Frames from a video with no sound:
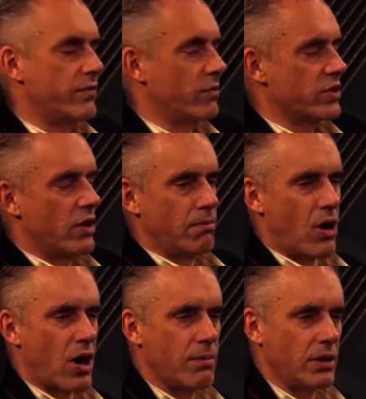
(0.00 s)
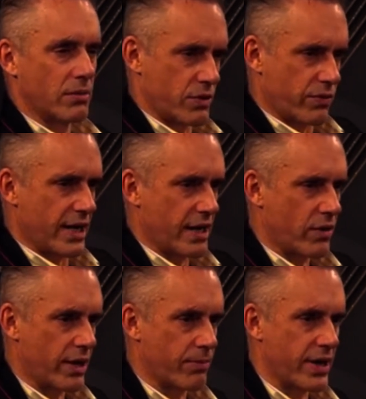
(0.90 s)
It was all marble. It was really
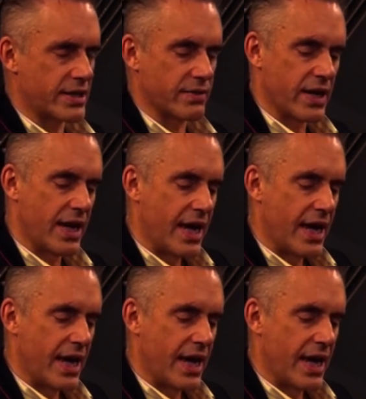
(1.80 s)
quite impressive.